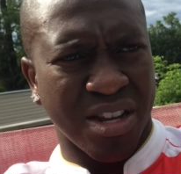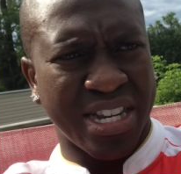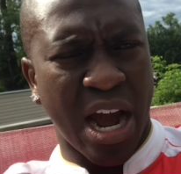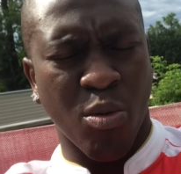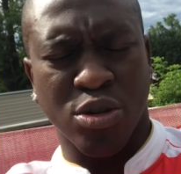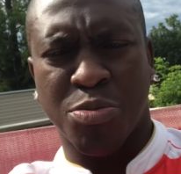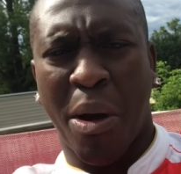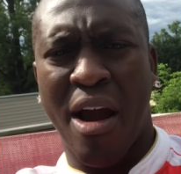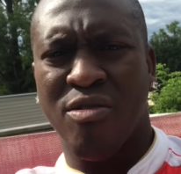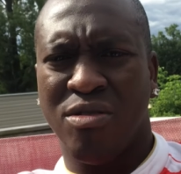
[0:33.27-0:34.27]
downward
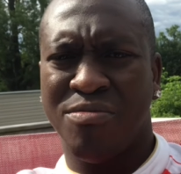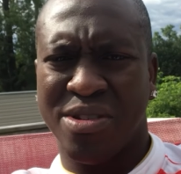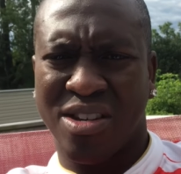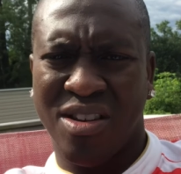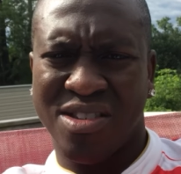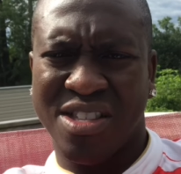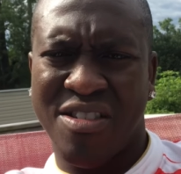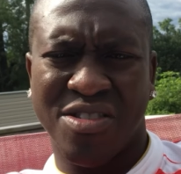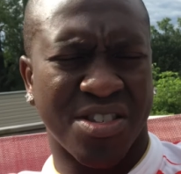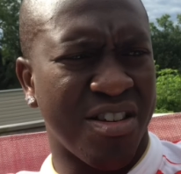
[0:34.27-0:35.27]
spiral, because
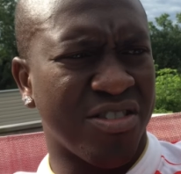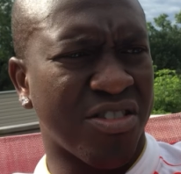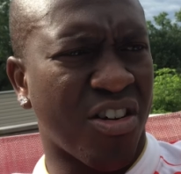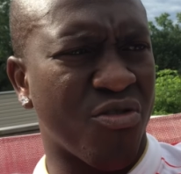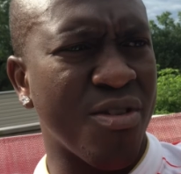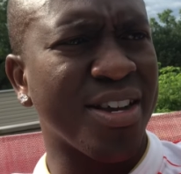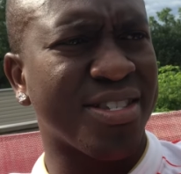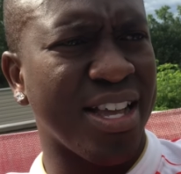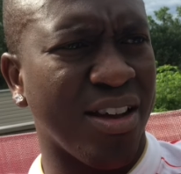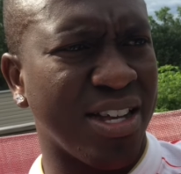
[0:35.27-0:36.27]
there's
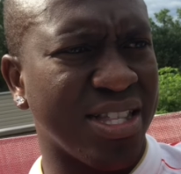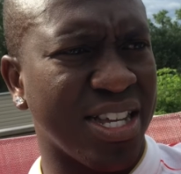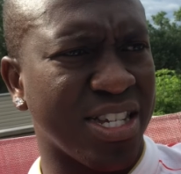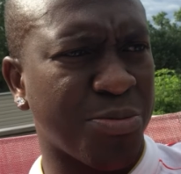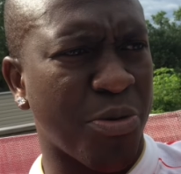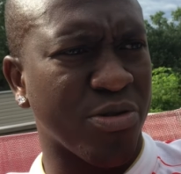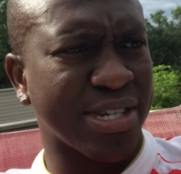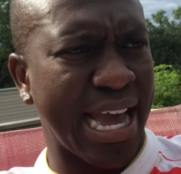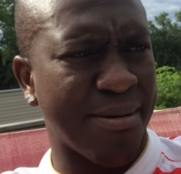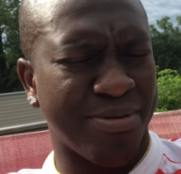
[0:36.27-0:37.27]
unrest in the
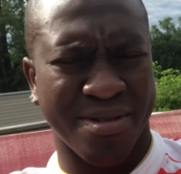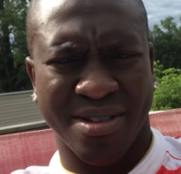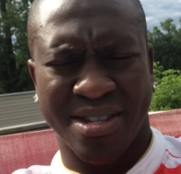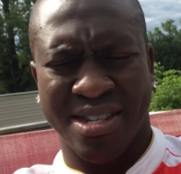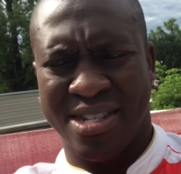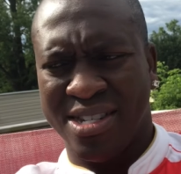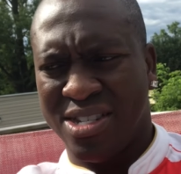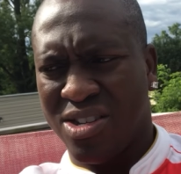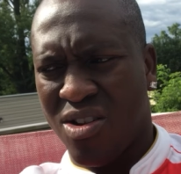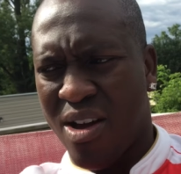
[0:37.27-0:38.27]
Spurs camp.
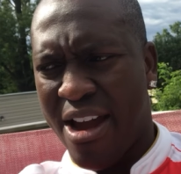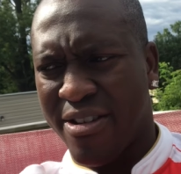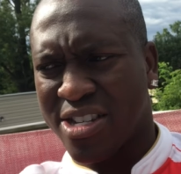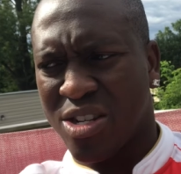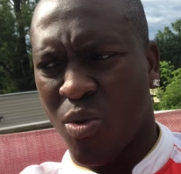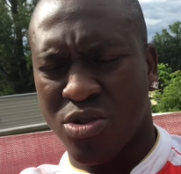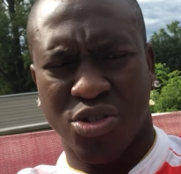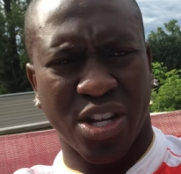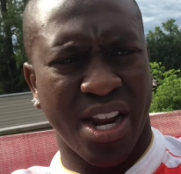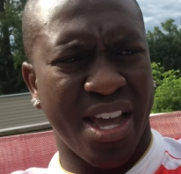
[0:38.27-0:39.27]
You know, Eriksen
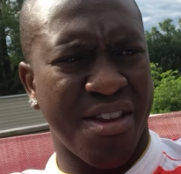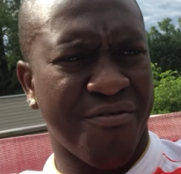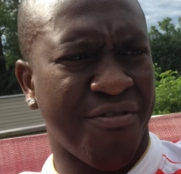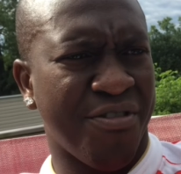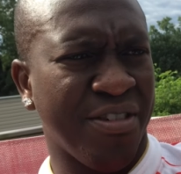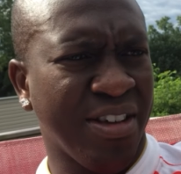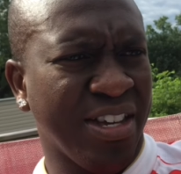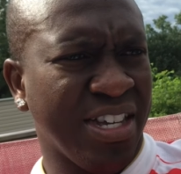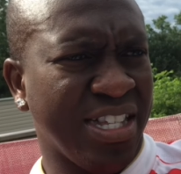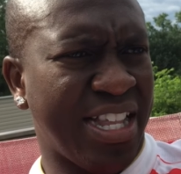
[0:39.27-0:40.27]
wants to leave.
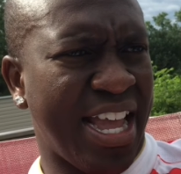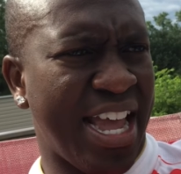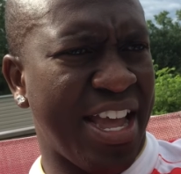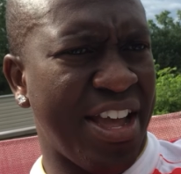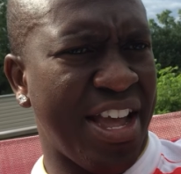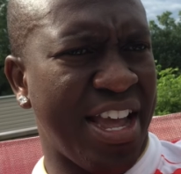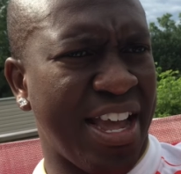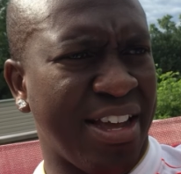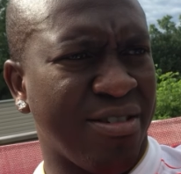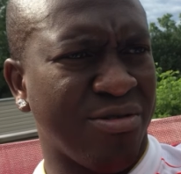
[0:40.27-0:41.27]

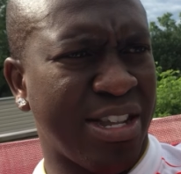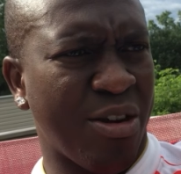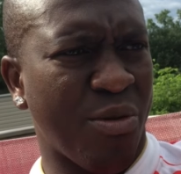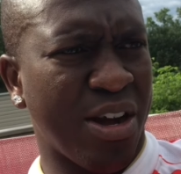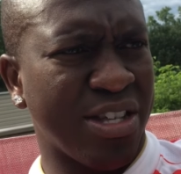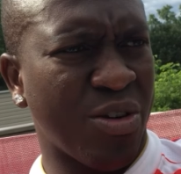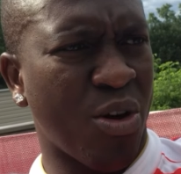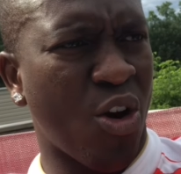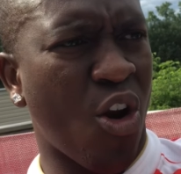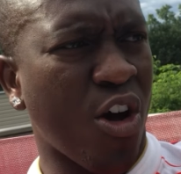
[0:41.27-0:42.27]
They
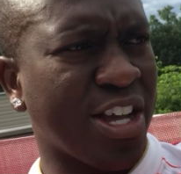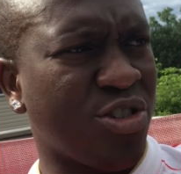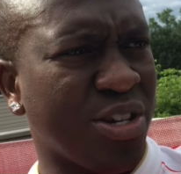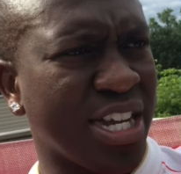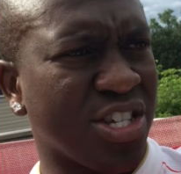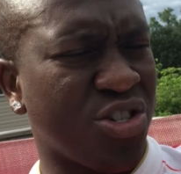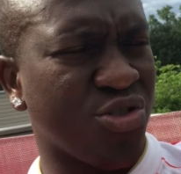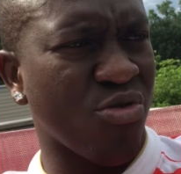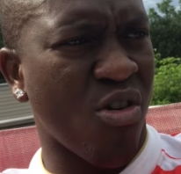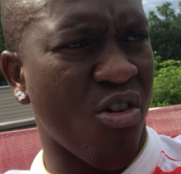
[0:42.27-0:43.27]
were lucky to get a
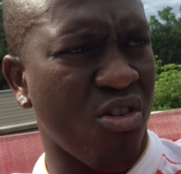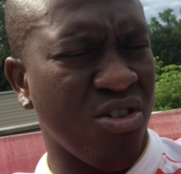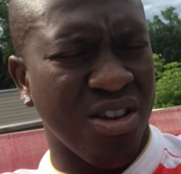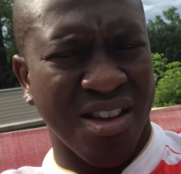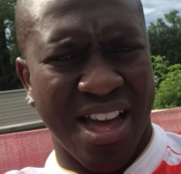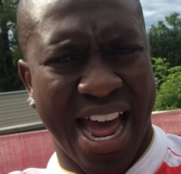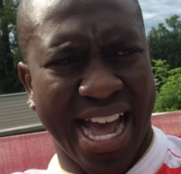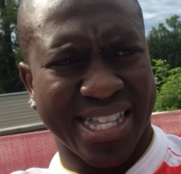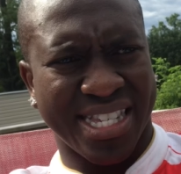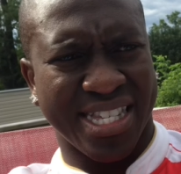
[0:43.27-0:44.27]
draw
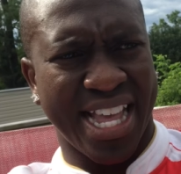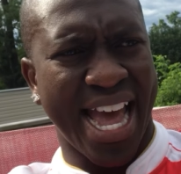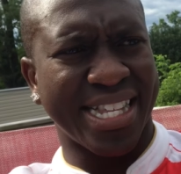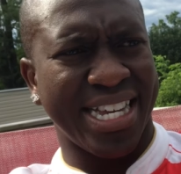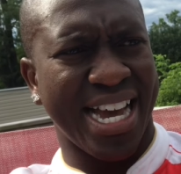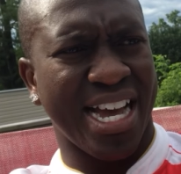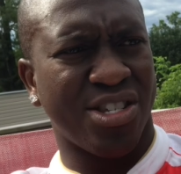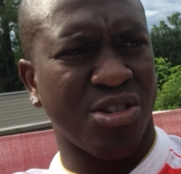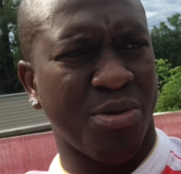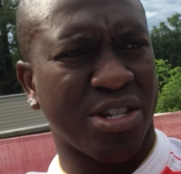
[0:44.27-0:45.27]
at the
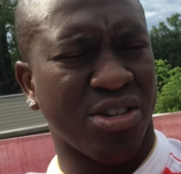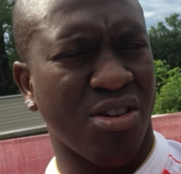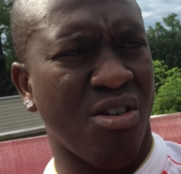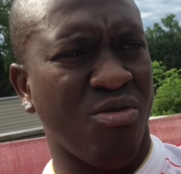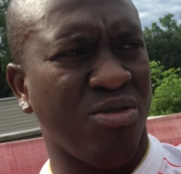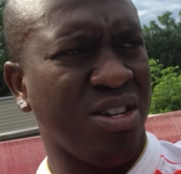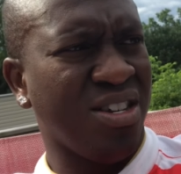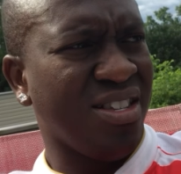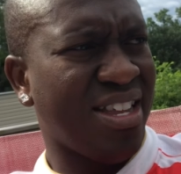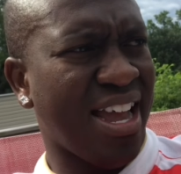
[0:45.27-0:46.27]
Etihad 2 weeks ago.
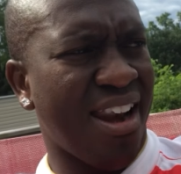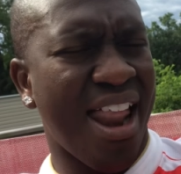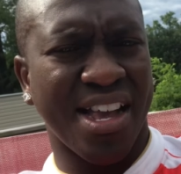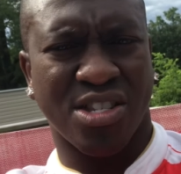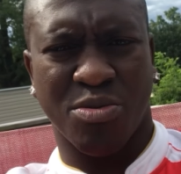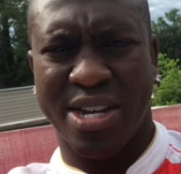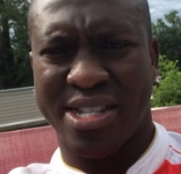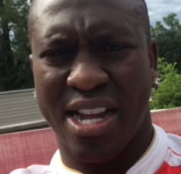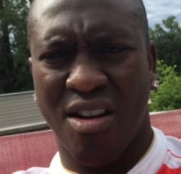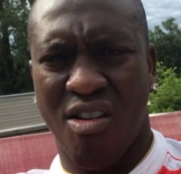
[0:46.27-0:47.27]
Then last
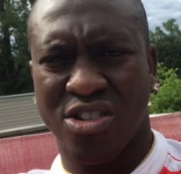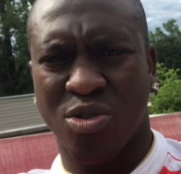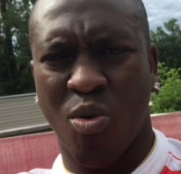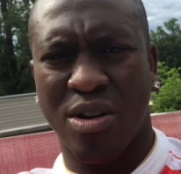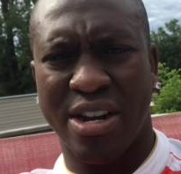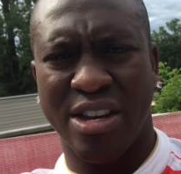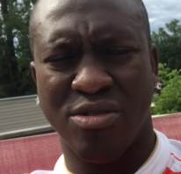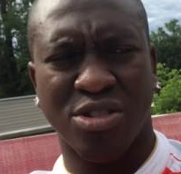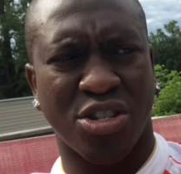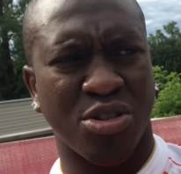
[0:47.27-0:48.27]
week they lost
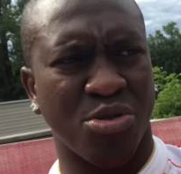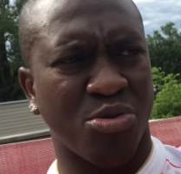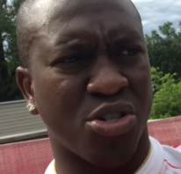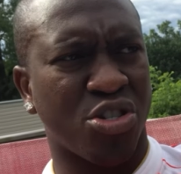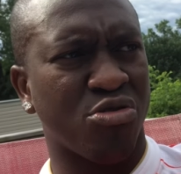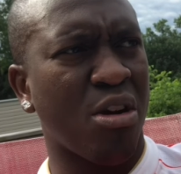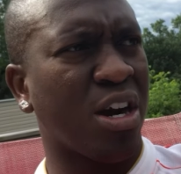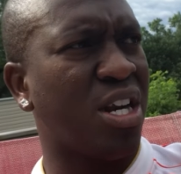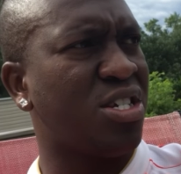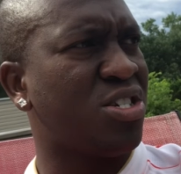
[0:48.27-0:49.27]
1-0 to
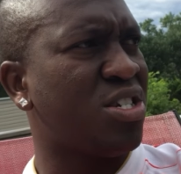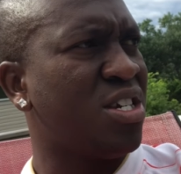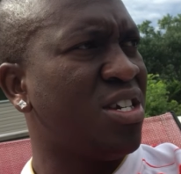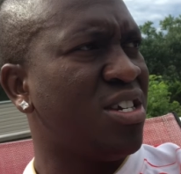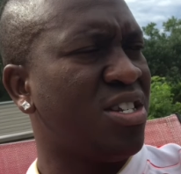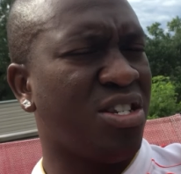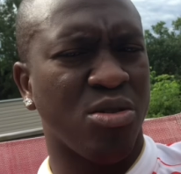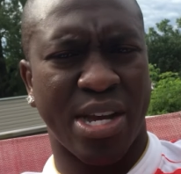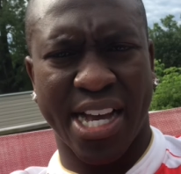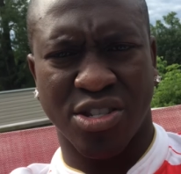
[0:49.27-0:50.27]
strugglers
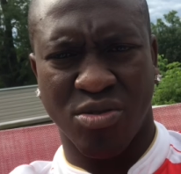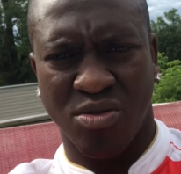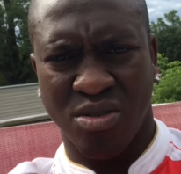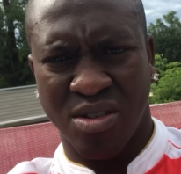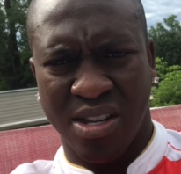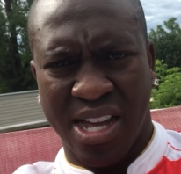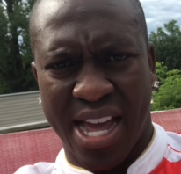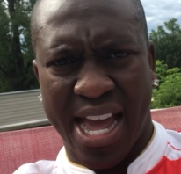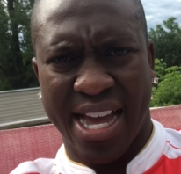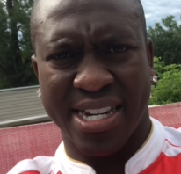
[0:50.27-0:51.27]
Newcastle,
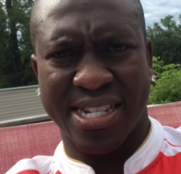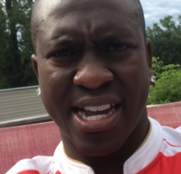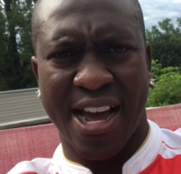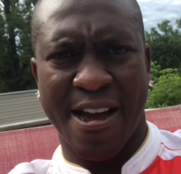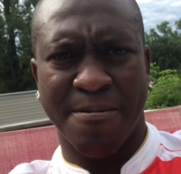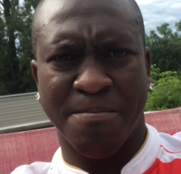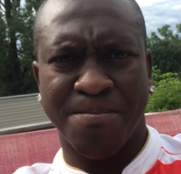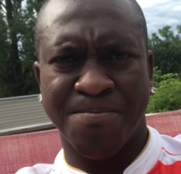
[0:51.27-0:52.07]
and I